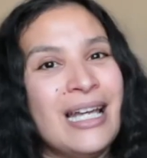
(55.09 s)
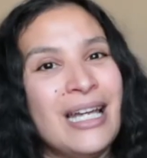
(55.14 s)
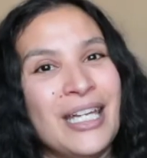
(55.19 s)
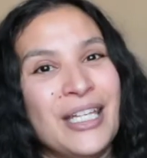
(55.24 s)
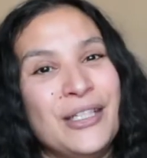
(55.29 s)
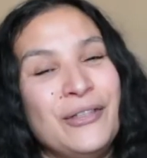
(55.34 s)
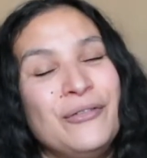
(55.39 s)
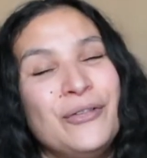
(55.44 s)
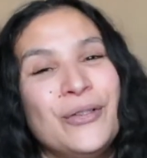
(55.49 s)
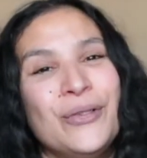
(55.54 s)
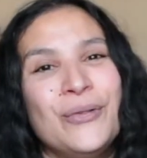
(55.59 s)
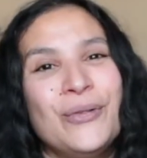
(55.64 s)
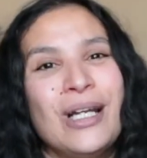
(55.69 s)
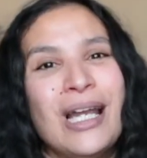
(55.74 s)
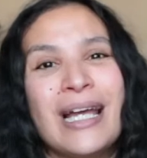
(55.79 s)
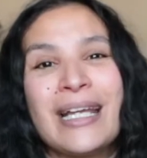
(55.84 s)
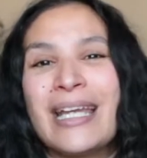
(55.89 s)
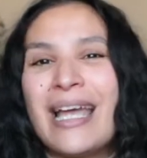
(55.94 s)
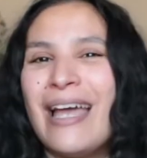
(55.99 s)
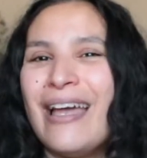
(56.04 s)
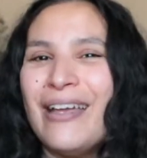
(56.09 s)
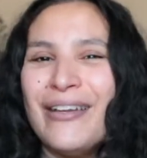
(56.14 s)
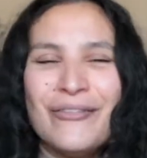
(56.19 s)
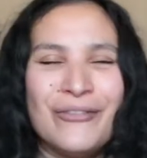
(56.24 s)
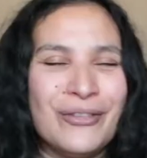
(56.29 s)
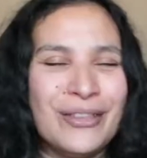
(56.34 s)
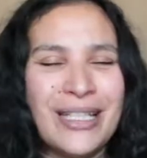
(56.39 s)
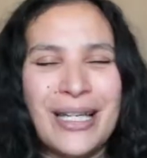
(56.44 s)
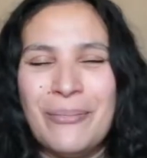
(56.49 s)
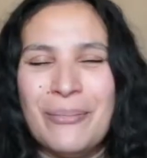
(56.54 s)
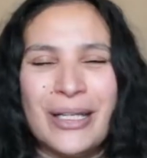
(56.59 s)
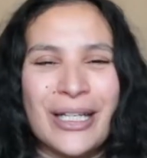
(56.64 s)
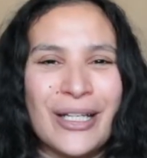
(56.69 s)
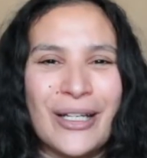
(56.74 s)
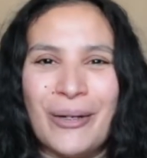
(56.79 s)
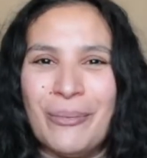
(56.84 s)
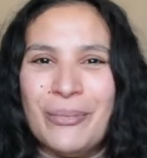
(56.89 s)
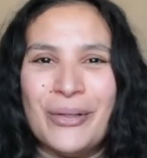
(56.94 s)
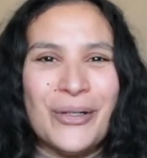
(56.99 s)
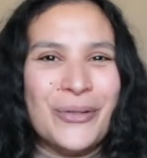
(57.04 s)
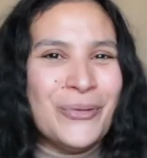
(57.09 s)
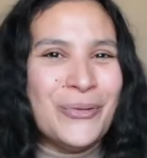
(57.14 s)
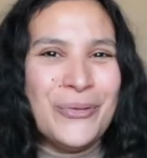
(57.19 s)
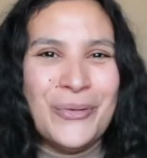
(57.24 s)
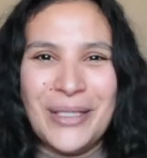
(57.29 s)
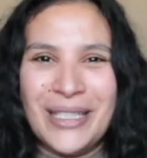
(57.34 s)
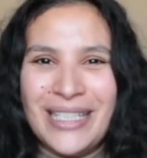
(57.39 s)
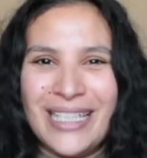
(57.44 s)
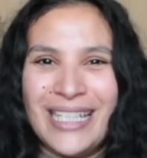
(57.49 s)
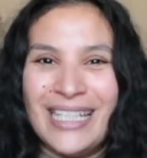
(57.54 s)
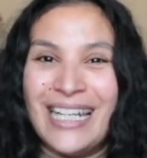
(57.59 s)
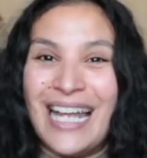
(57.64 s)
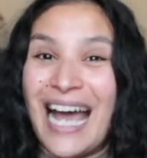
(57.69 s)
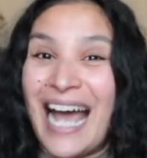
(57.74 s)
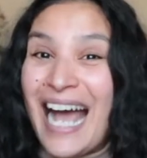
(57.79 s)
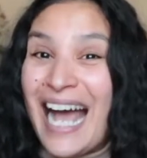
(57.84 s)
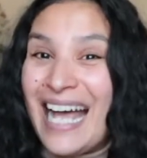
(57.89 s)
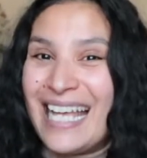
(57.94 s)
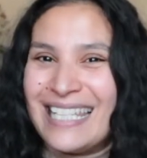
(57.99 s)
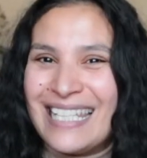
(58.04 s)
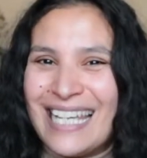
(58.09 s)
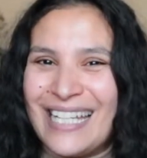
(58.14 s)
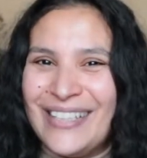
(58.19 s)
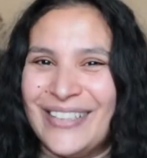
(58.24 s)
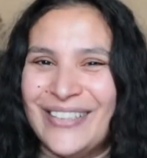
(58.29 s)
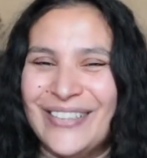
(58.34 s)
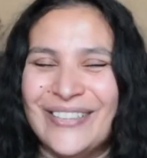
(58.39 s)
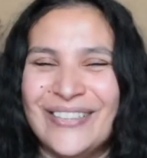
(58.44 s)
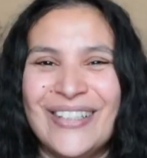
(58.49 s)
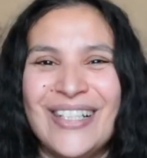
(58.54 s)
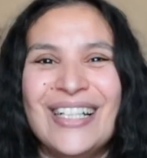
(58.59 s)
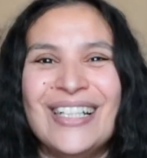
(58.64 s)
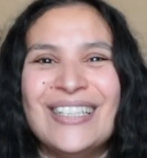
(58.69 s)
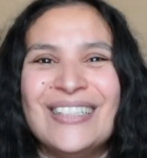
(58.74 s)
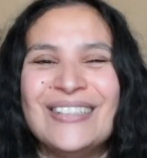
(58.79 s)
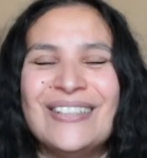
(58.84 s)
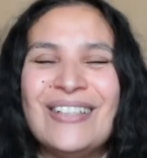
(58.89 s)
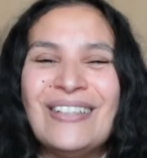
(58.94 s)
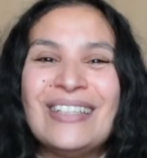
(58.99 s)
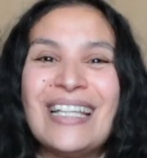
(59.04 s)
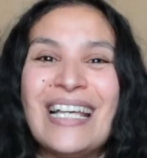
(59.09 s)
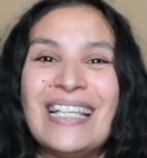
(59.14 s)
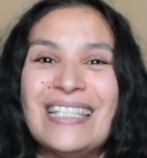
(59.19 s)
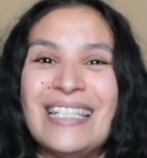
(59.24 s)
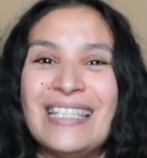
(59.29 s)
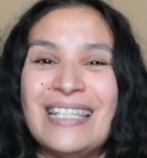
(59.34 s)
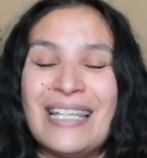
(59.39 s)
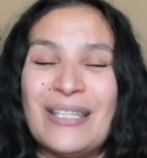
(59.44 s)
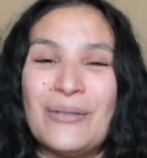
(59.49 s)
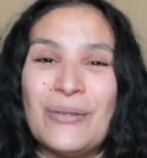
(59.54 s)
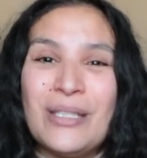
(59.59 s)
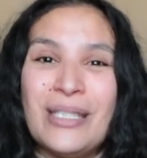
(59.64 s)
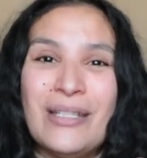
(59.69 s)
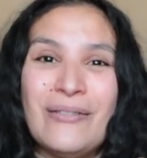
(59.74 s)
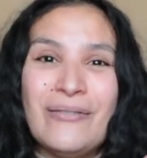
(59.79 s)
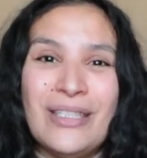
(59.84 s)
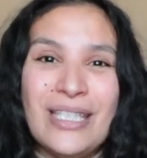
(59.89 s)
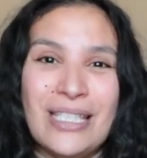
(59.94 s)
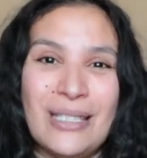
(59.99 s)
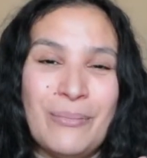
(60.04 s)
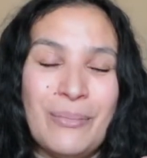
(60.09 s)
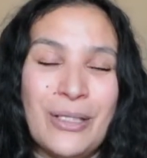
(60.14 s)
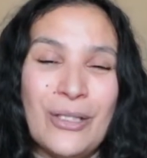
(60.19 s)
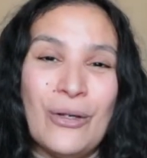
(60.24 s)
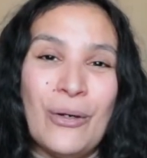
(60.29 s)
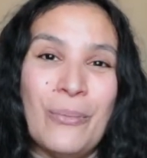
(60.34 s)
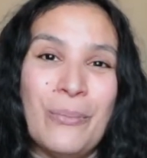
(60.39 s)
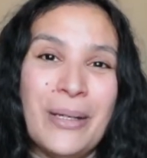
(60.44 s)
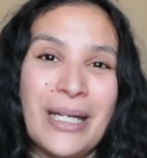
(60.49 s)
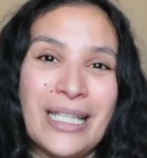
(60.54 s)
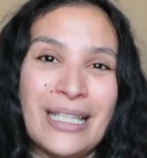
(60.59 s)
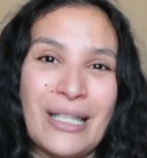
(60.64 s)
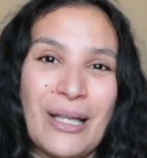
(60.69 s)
And if you do like everyday makeup routine as I do, don't hesitate to give this video a big